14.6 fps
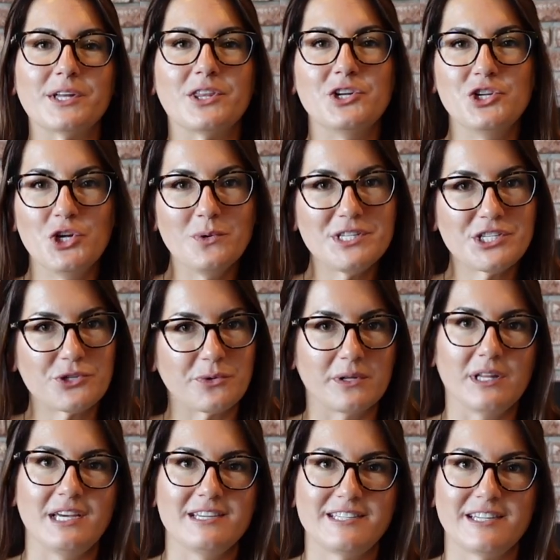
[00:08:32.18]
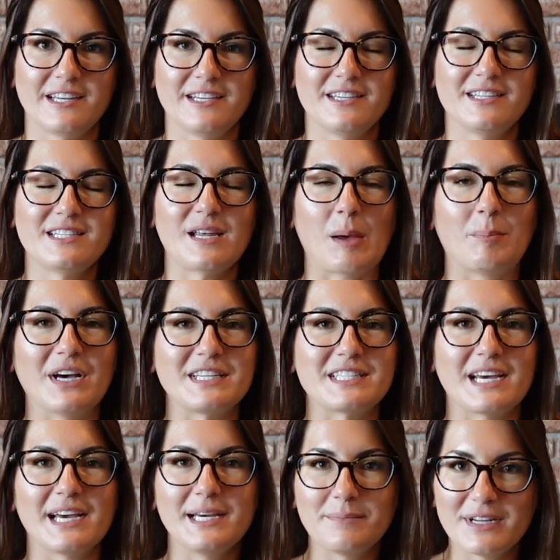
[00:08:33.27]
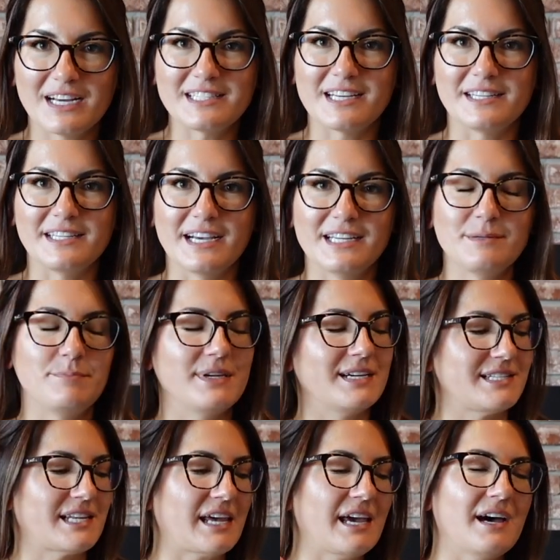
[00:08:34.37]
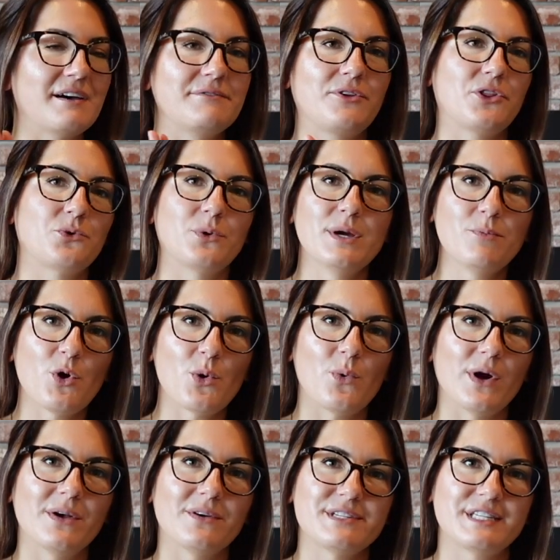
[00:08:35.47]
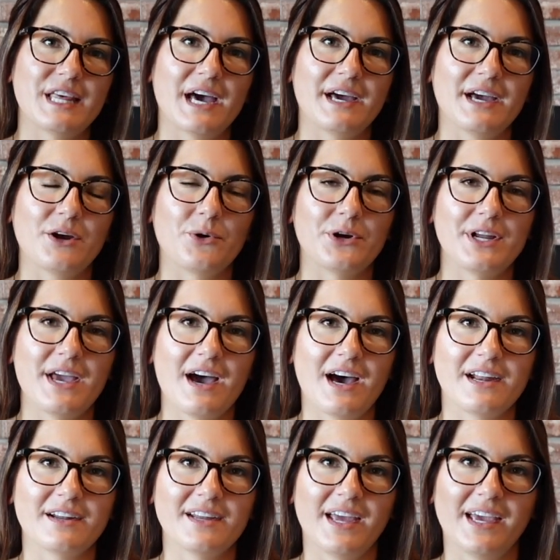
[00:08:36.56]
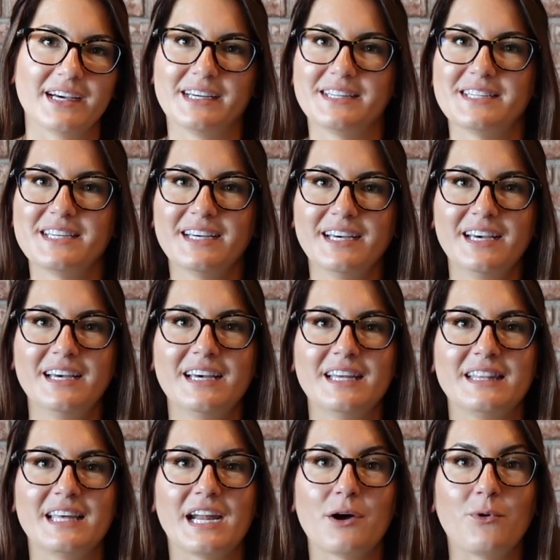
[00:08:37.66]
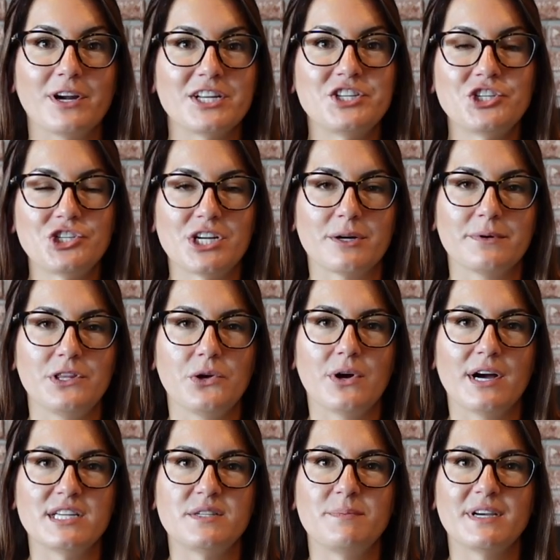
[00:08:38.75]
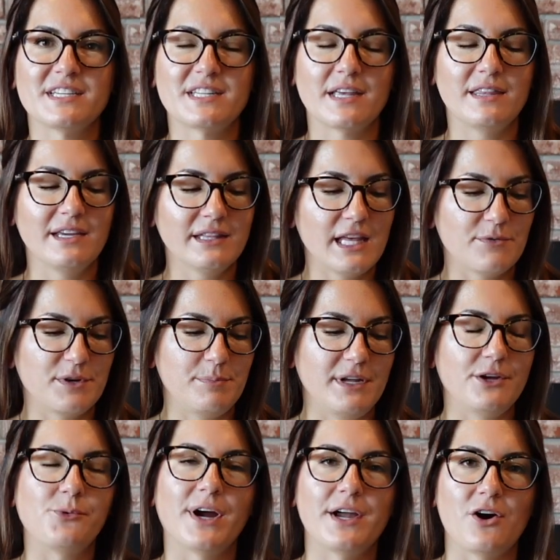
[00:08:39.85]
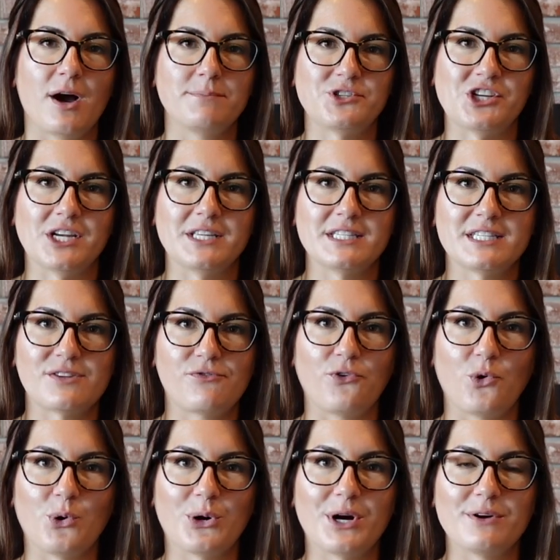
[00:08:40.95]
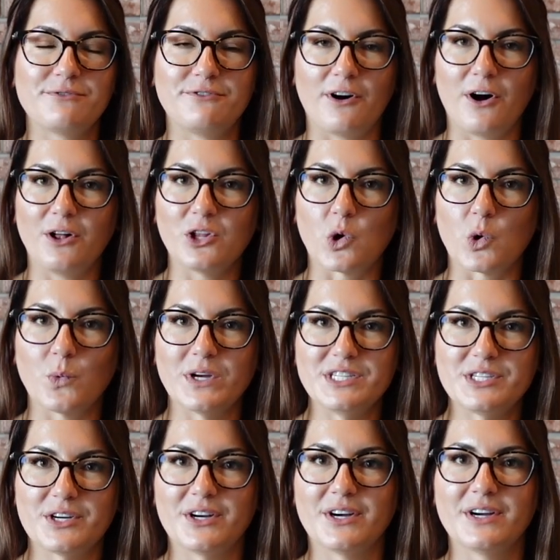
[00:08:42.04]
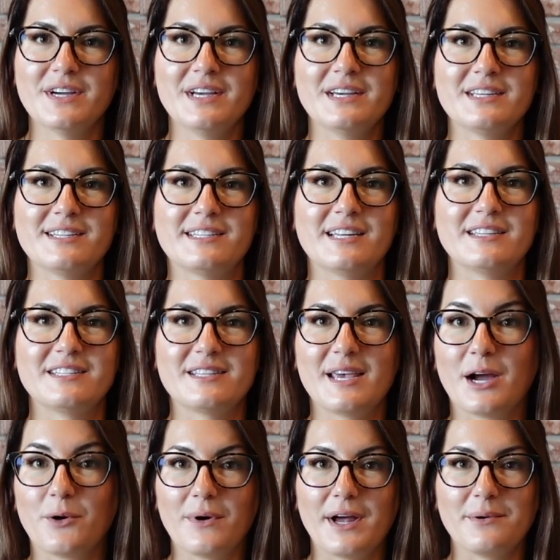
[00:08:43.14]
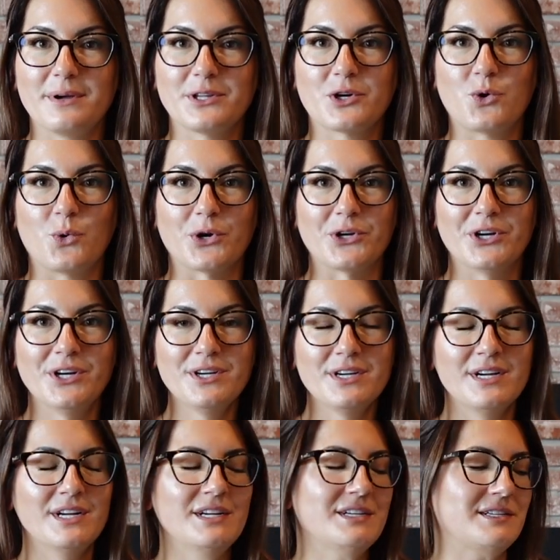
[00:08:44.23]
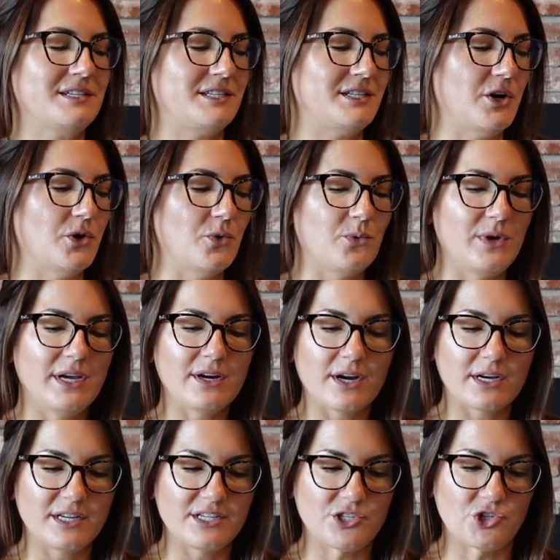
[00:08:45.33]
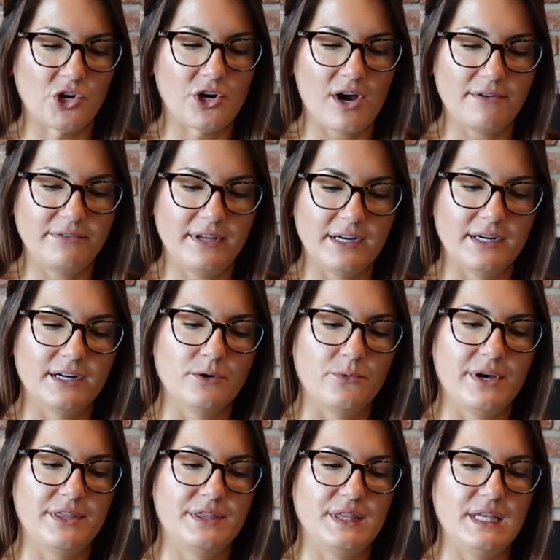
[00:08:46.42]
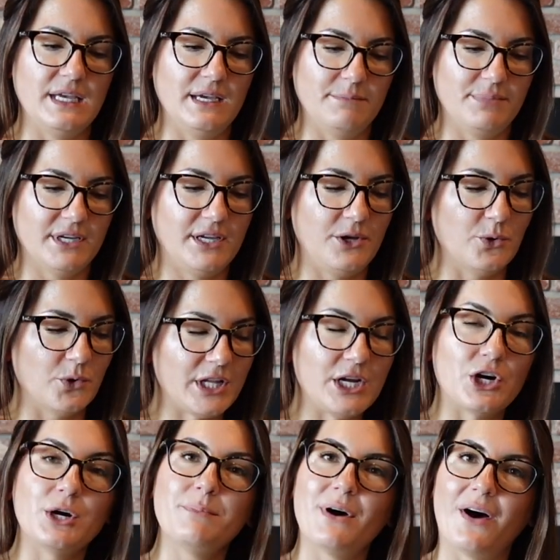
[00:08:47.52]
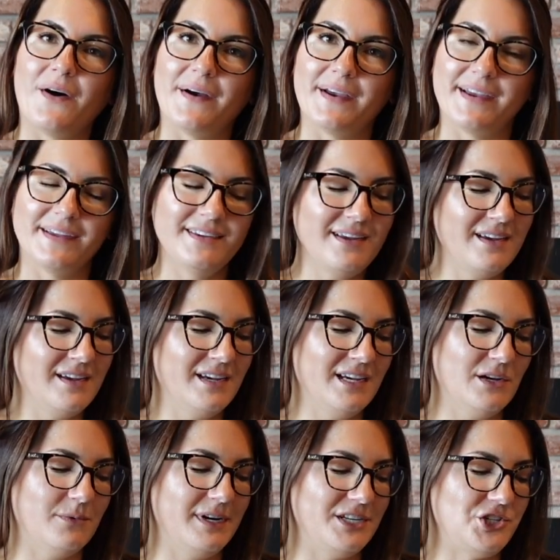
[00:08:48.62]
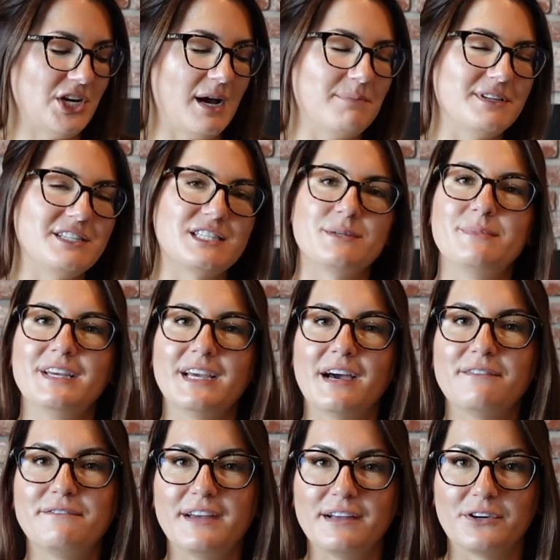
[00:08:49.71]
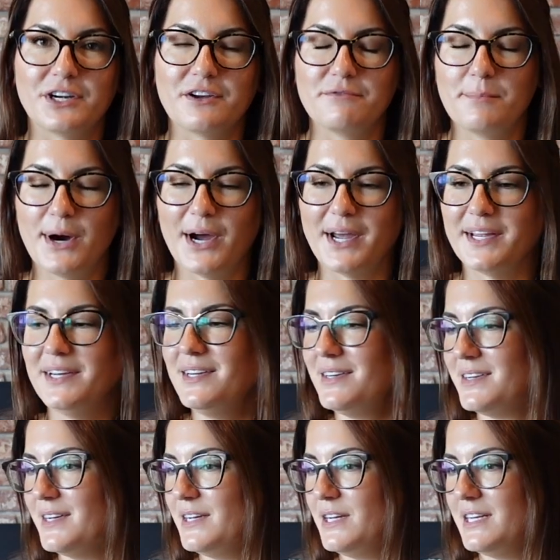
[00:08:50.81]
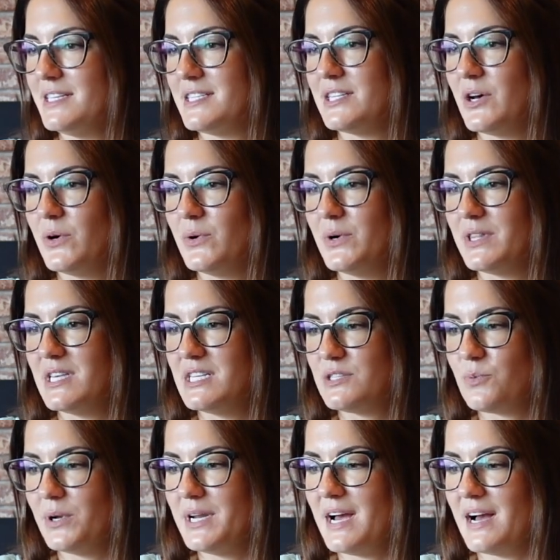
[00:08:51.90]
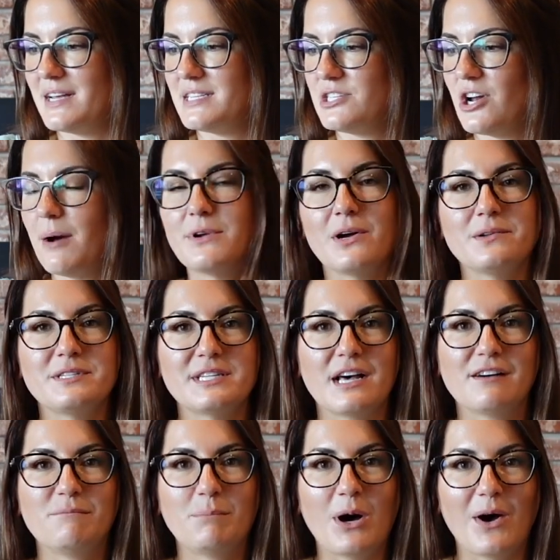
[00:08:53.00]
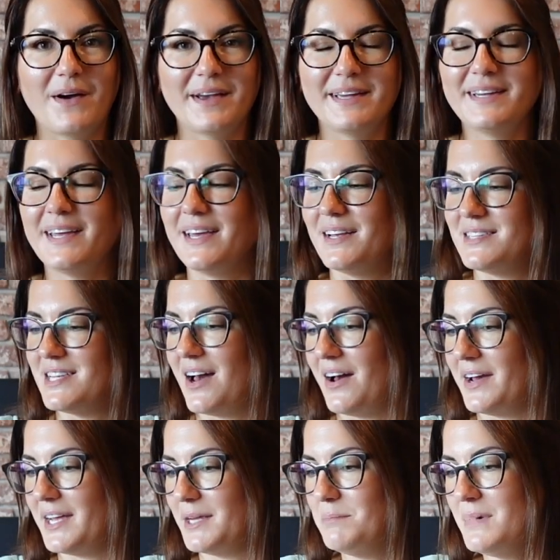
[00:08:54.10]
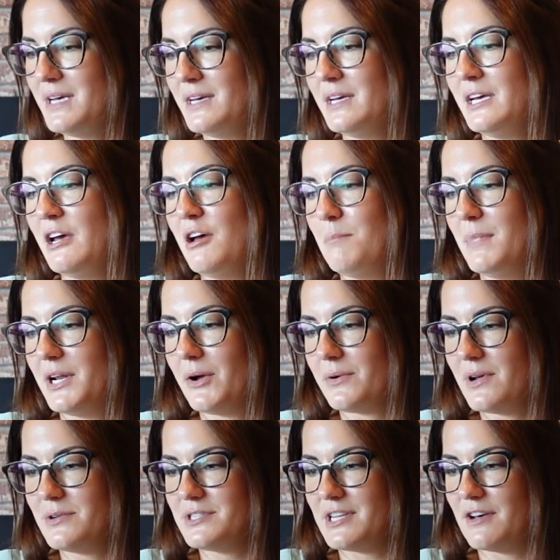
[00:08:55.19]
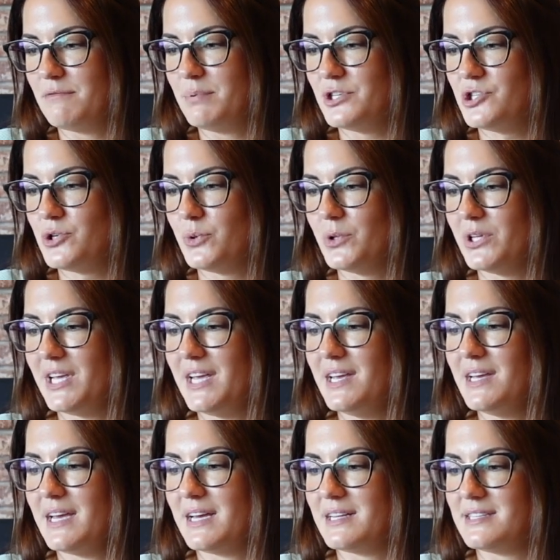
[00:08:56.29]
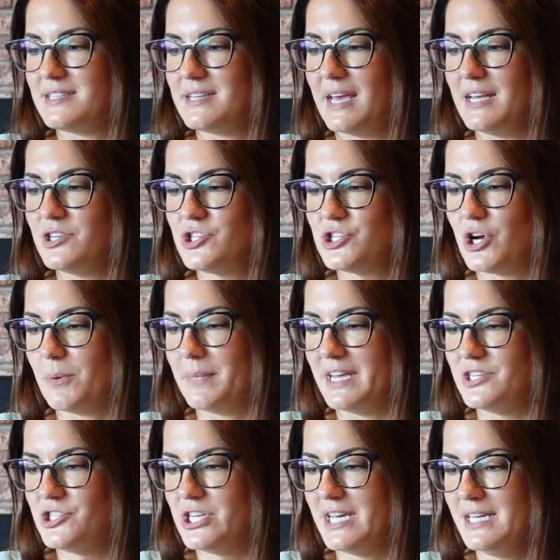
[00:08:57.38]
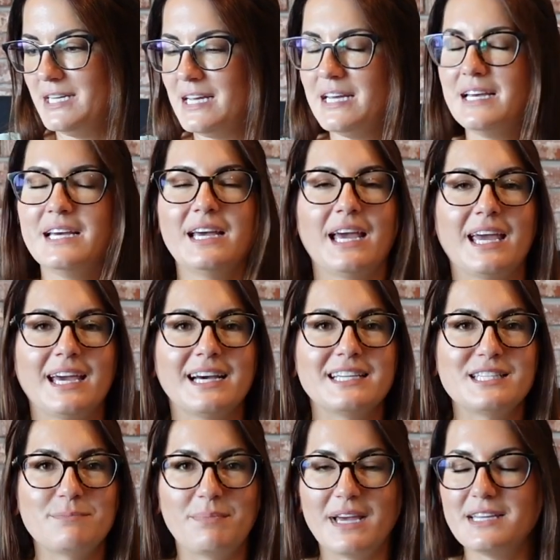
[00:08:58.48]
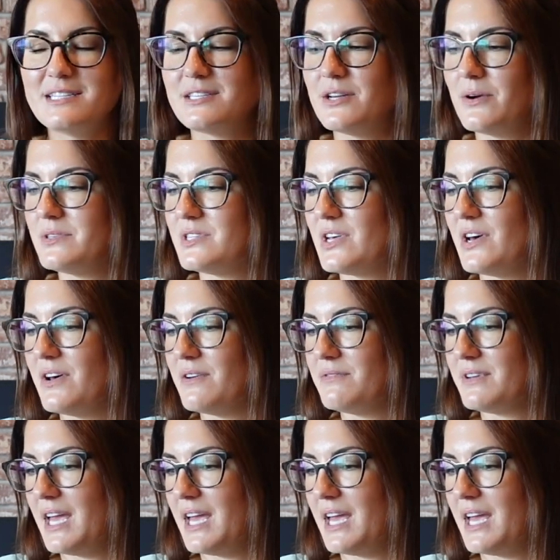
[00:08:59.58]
the newest releases, but I am not done yet because I have 3 more oils that I already had on hand that I wanted to share with you guys because I think they would be great options for fall or winter since they are right around the corner. So we are gonna start off here with the Peculiar Pine, which happens to be a favorite of mine. So this one has top notes of pine and thyme, middle notes of patchouli and sage dalmatian, and base notes of